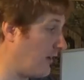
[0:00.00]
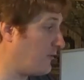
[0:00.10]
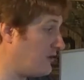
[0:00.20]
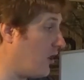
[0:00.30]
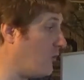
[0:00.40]

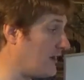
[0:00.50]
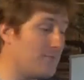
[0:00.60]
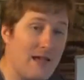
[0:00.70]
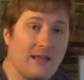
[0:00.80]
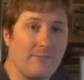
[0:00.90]
We know we
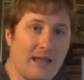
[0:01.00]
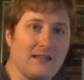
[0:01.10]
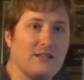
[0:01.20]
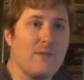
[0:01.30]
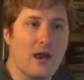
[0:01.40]
can make
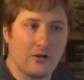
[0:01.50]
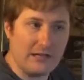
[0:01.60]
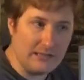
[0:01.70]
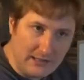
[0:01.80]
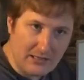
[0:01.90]
antimatter
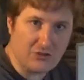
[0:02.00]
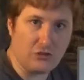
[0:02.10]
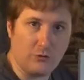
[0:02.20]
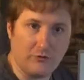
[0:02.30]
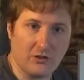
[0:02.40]
in this
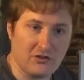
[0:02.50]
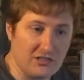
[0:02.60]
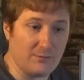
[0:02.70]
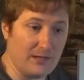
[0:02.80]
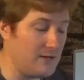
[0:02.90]
universe.
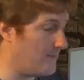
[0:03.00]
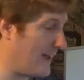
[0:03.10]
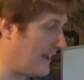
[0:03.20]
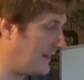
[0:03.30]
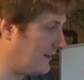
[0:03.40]
It's been
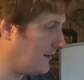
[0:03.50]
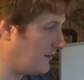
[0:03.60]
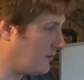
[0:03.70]
made.